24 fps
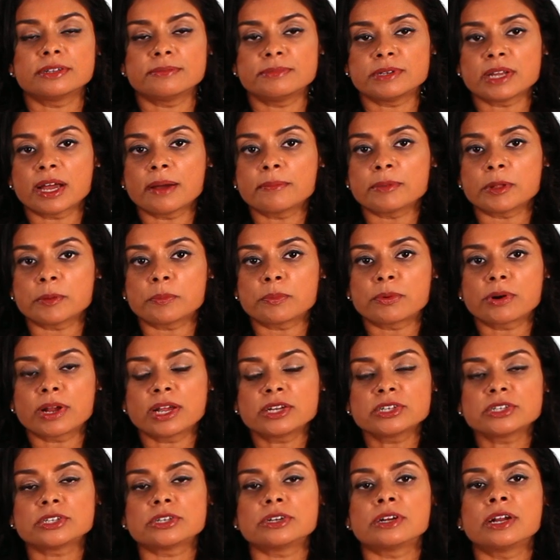abdominal
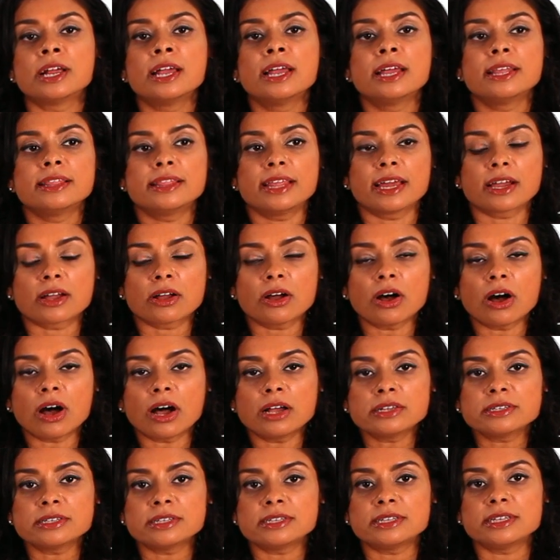pressure that
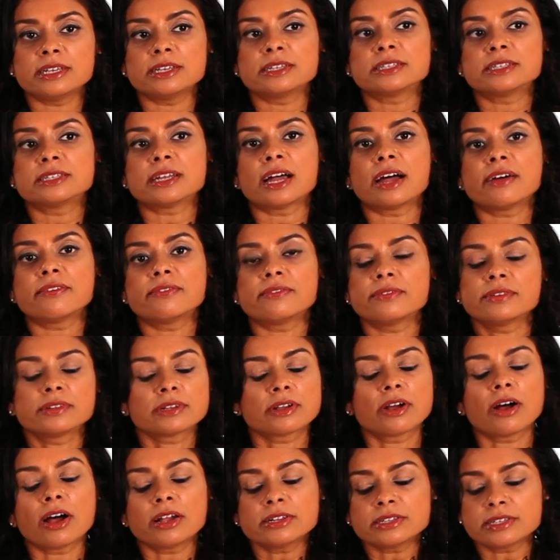causes the,
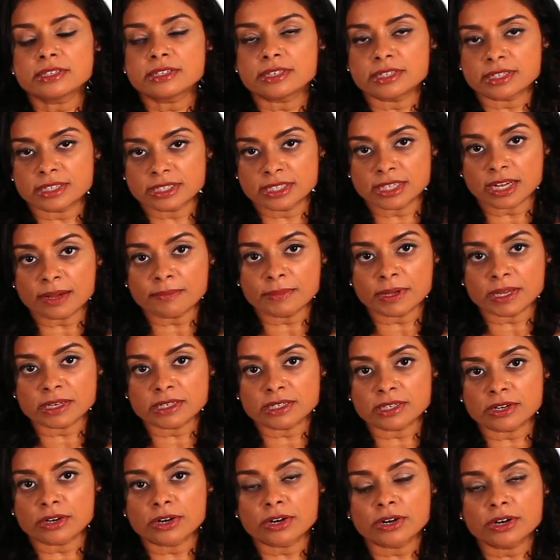causes the stomach
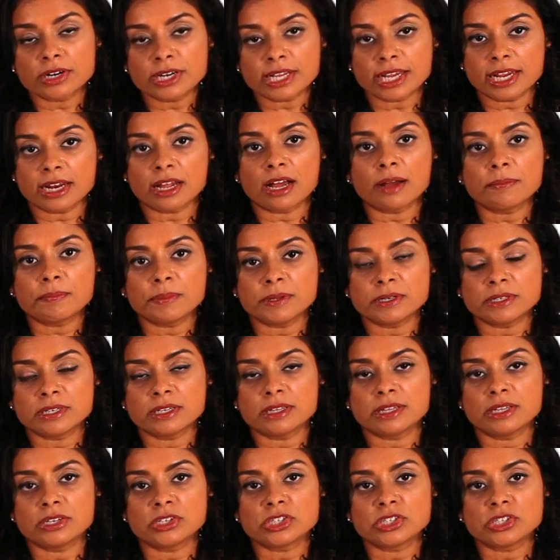to herniate up into the